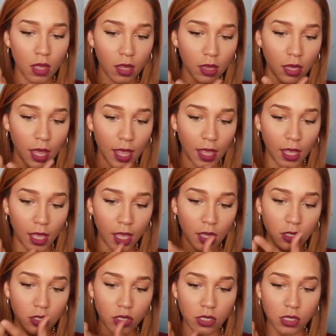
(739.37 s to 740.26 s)
Like,
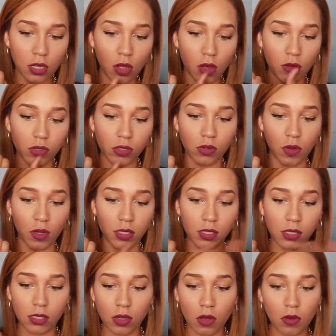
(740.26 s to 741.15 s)
it just goes
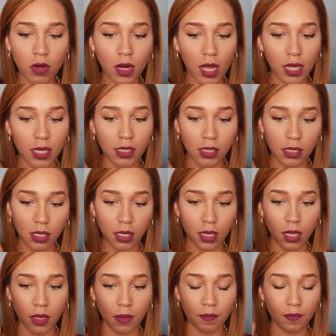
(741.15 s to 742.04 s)
on so
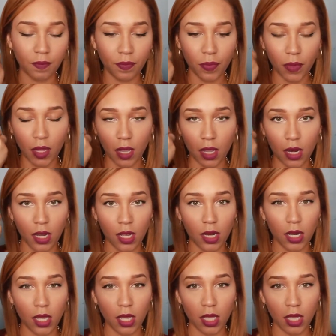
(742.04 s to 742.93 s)
nicely, and
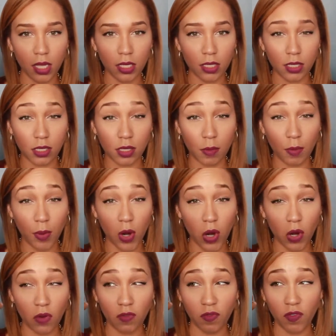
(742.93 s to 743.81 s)
it is the
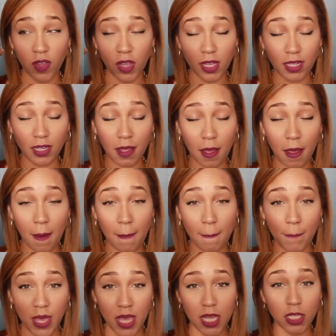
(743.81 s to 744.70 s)
perfect
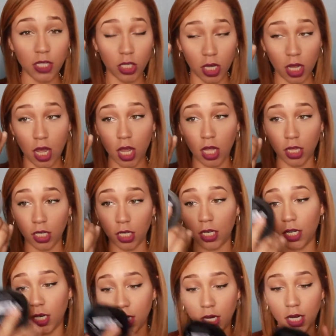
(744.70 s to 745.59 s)
peach
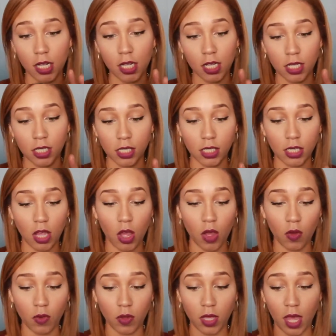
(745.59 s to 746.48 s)
color.
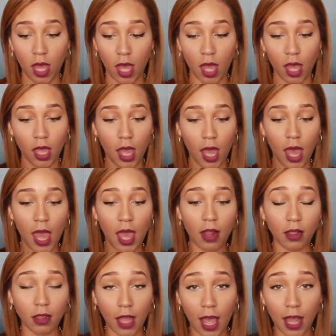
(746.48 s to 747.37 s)
So yeah,
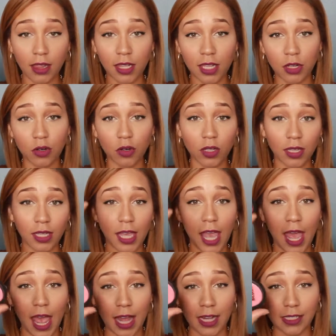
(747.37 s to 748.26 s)
I literally
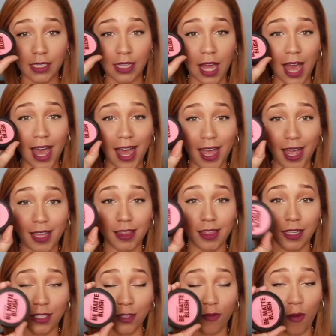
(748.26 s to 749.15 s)
had to
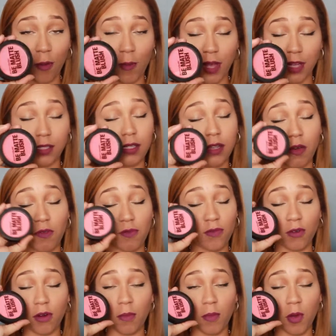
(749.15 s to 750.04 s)
hide this from myself
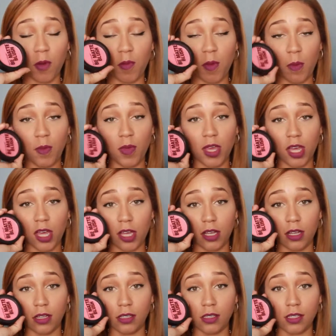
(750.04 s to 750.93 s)
for a moment
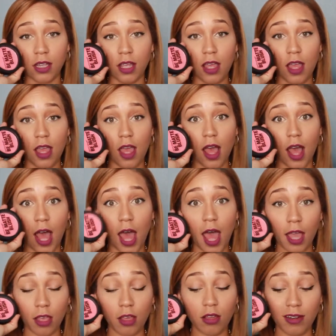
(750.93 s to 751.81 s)
because
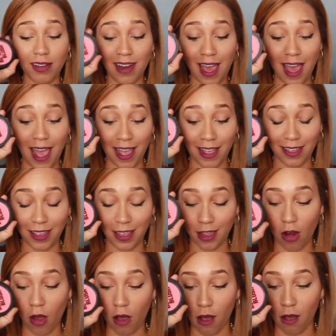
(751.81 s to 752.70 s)
I could not
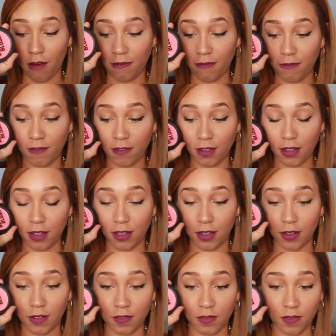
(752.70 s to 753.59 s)
get off
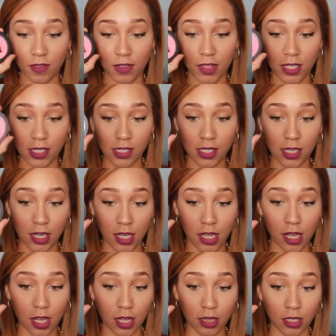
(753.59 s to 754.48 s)
of the City
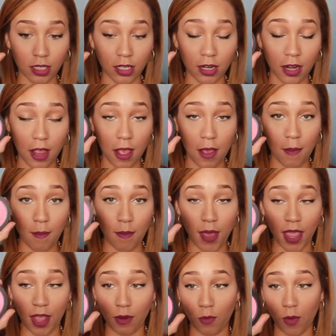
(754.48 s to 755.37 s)
Color
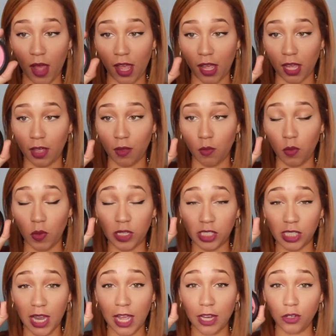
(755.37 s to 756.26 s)
bandwagon,
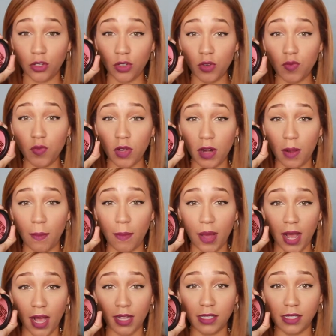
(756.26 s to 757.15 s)
which I do want to
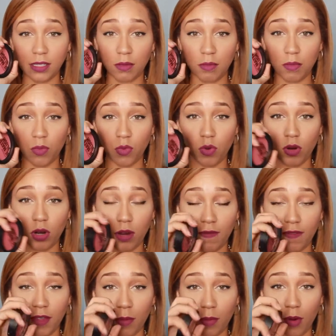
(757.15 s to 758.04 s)
buy some more
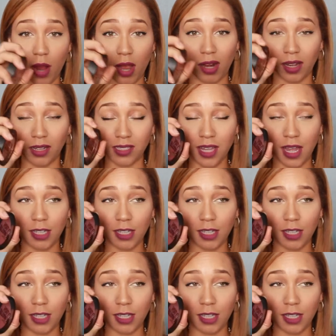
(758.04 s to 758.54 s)
of their products.